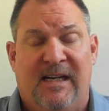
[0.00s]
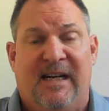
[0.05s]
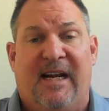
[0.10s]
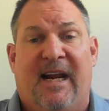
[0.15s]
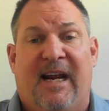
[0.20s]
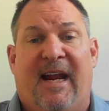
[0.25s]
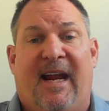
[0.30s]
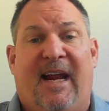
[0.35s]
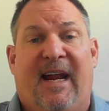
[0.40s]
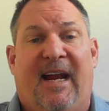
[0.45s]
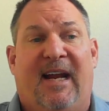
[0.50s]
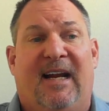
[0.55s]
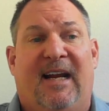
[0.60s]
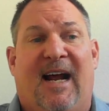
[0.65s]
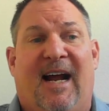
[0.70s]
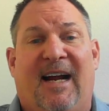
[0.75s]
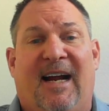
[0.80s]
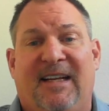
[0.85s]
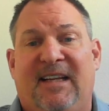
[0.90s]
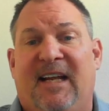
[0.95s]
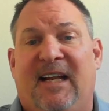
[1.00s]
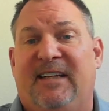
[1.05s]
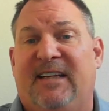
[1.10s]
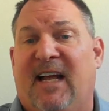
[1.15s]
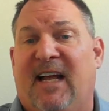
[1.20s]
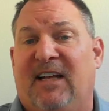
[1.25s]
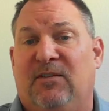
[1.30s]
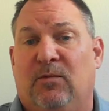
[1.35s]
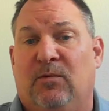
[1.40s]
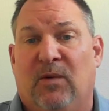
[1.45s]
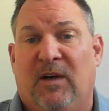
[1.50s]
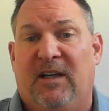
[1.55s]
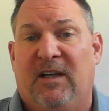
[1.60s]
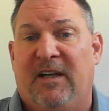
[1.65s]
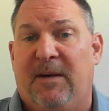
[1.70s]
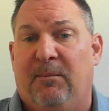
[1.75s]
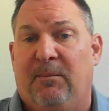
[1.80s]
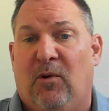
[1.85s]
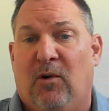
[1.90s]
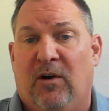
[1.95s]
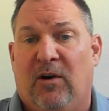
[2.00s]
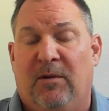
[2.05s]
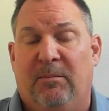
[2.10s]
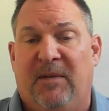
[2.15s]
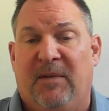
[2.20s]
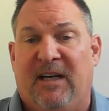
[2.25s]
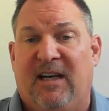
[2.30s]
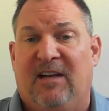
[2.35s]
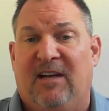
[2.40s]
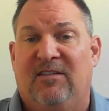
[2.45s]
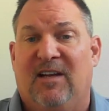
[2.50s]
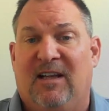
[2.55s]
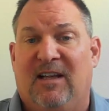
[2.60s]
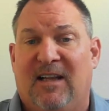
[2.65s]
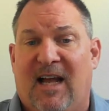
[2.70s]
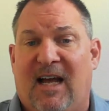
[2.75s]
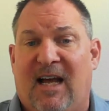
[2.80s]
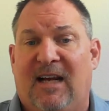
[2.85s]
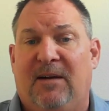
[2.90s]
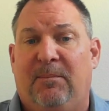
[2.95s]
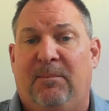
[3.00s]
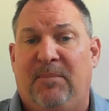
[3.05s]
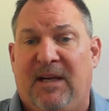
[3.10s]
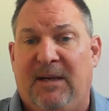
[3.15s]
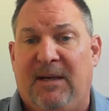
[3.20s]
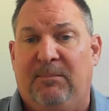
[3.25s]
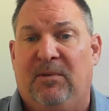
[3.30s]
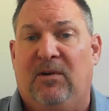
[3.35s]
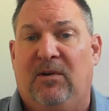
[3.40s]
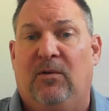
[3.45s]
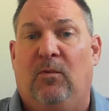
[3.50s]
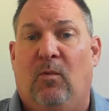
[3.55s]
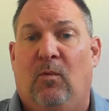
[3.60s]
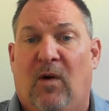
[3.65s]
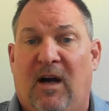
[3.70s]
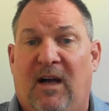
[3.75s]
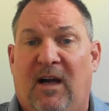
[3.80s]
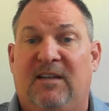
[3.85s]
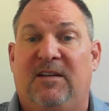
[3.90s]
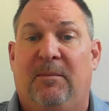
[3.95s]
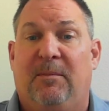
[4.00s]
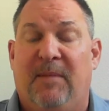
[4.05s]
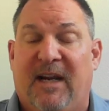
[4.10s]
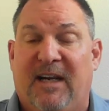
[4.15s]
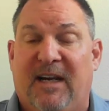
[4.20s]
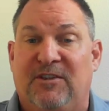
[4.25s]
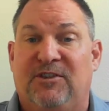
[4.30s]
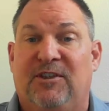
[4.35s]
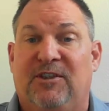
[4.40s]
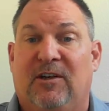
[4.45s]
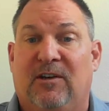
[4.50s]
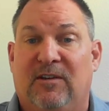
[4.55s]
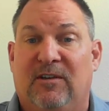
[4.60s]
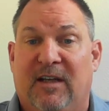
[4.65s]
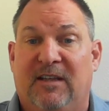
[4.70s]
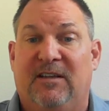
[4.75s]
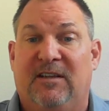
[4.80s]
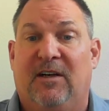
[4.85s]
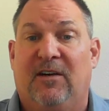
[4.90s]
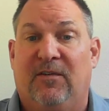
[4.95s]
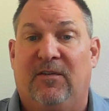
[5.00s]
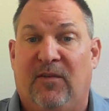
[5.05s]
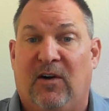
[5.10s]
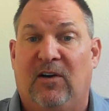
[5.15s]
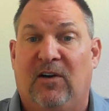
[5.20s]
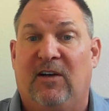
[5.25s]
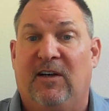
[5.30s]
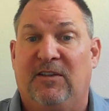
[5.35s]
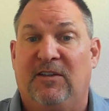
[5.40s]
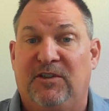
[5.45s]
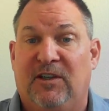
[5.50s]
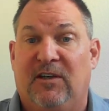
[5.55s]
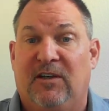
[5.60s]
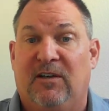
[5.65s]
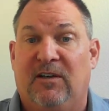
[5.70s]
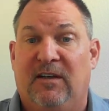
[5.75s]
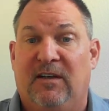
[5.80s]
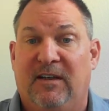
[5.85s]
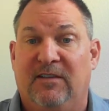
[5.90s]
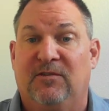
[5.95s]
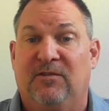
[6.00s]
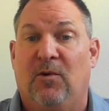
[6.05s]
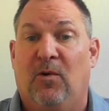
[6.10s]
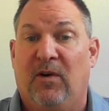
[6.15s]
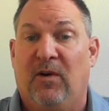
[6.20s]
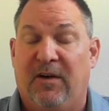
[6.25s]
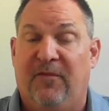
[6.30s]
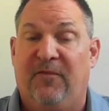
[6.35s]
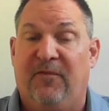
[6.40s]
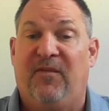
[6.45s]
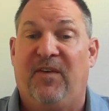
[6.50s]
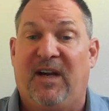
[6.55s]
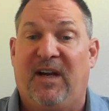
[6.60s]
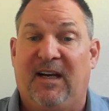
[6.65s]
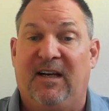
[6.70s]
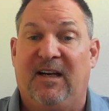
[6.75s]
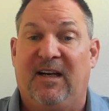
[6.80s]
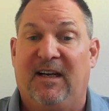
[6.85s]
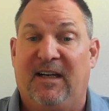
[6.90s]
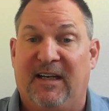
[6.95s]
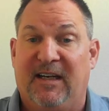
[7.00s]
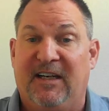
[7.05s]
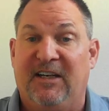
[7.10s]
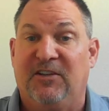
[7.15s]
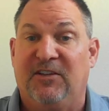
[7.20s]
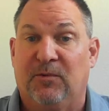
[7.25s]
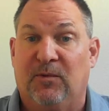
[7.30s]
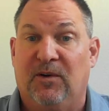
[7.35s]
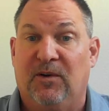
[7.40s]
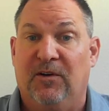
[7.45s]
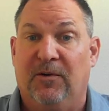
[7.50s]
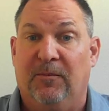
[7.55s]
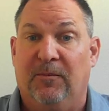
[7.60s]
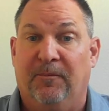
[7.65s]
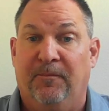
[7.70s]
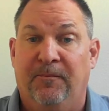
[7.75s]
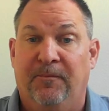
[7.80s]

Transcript: And I think that's really important because a lot of people want to make sure that their furniture is going to fit in each room.